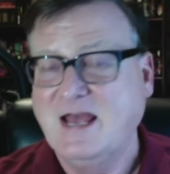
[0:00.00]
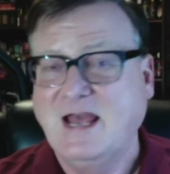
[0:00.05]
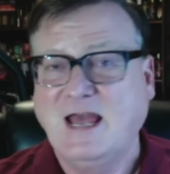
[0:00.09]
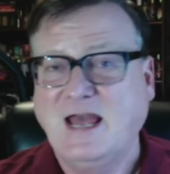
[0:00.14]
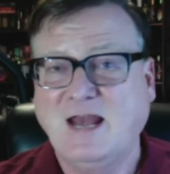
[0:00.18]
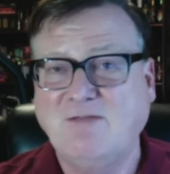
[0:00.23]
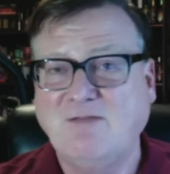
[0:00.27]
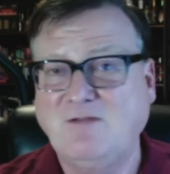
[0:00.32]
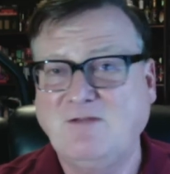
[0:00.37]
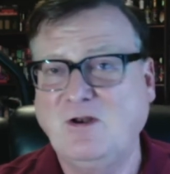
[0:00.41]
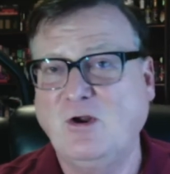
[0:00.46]

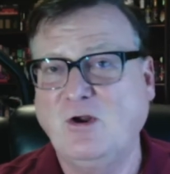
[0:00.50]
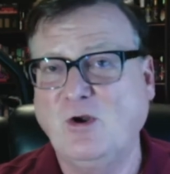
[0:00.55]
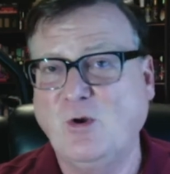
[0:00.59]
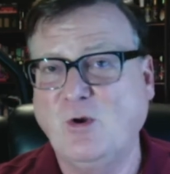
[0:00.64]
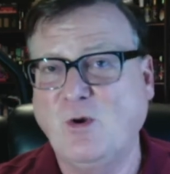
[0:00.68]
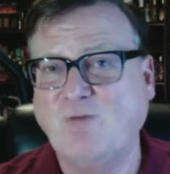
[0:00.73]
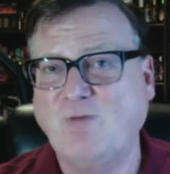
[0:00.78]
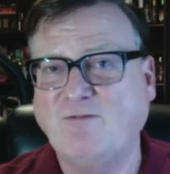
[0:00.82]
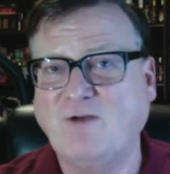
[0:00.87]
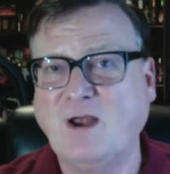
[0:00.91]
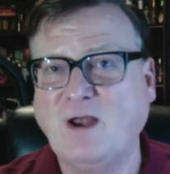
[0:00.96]
And if you don't know
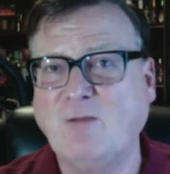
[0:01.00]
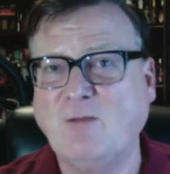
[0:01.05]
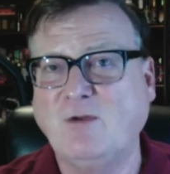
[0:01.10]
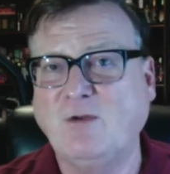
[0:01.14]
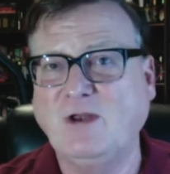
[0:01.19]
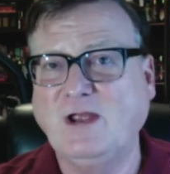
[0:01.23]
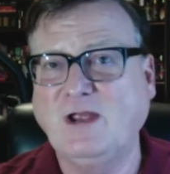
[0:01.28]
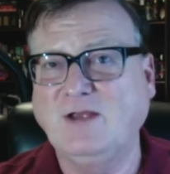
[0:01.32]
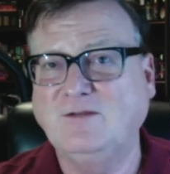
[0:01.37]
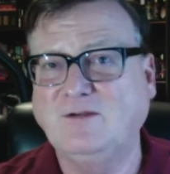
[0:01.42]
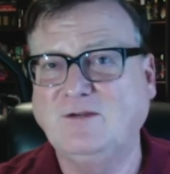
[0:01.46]
what frambled
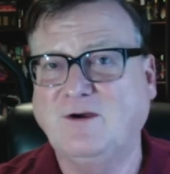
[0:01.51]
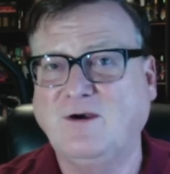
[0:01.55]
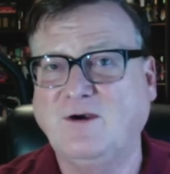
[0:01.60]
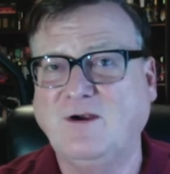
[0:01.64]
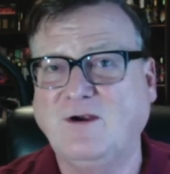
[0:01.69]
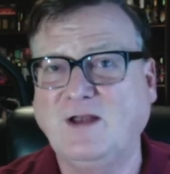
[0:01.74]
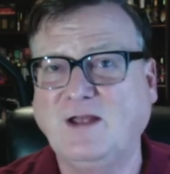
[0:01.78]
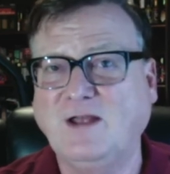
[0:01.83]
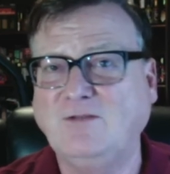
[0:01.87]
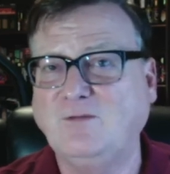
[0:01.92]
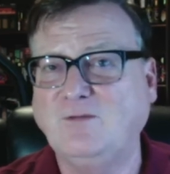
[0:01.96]
eggs
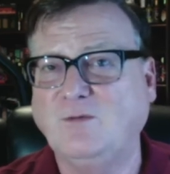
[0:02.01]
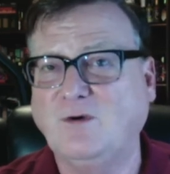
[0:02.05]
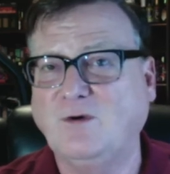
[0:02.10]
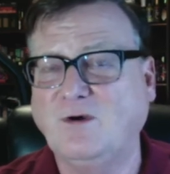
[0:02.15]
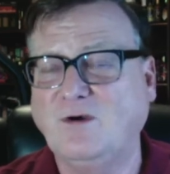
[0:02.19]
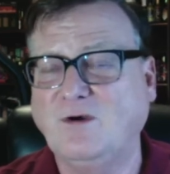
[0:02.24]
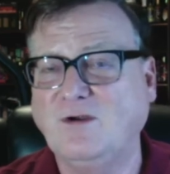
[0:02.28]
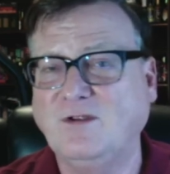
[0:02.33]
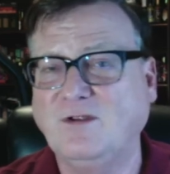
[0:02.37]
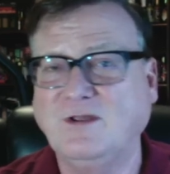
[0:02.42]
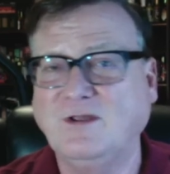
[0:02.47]
are, that's
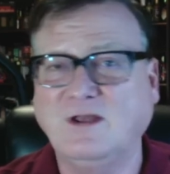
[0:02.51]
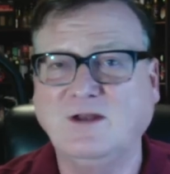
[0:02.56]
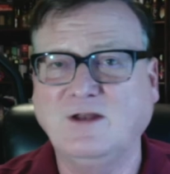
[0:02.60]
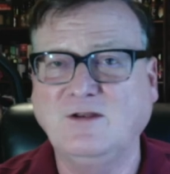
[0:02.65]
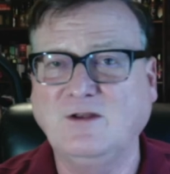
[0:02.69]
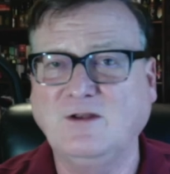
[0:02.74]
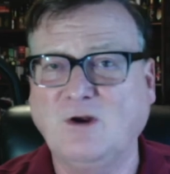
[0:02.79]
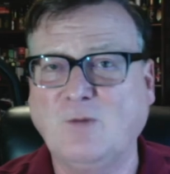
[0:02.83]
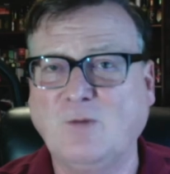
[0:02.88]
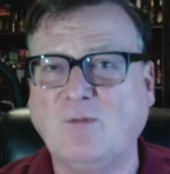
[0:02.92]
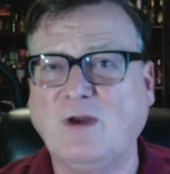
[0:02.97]
where
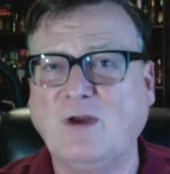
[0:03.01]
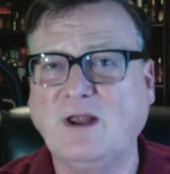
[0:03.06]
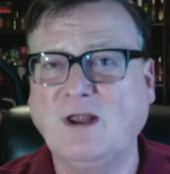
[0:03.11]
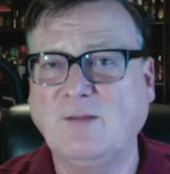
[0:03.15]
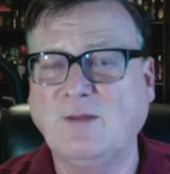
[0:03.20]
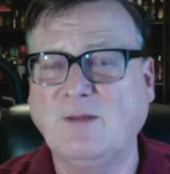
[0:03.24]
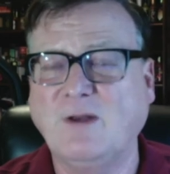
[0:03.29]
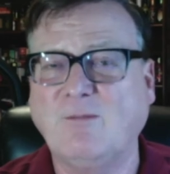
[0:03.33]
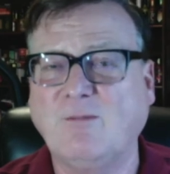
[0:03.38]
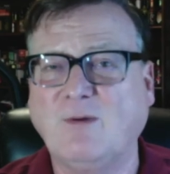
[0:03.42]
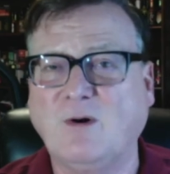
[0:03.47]
you don't break
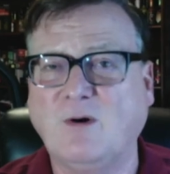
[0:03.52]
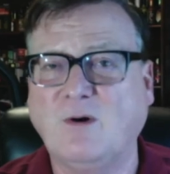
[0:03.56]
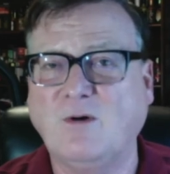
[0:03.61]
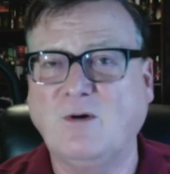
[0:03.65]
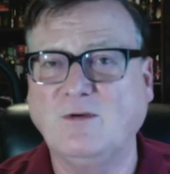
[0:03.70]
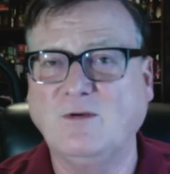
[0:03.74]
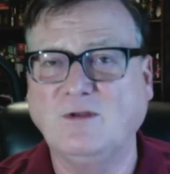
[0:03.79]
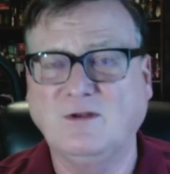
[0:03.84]
them in a bowl.